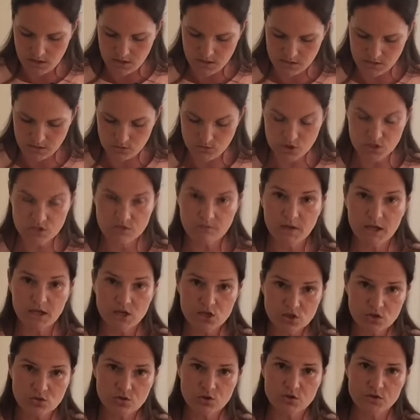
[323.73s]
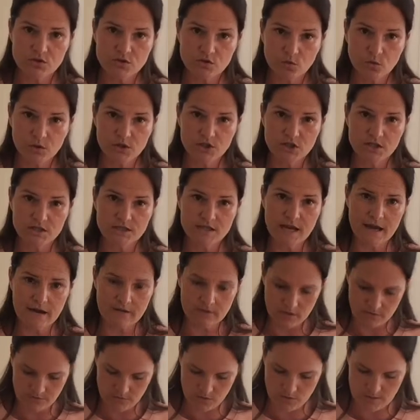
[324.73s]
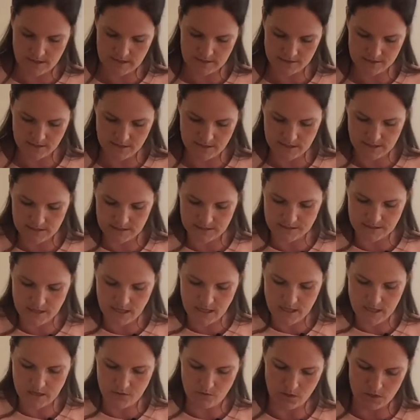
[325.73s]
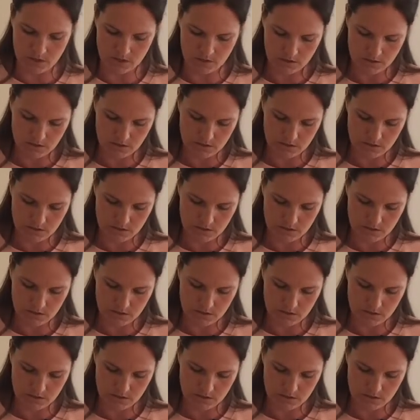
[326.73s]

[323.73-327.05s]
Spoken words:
So just make sure you squish it down if you accidentally tear one.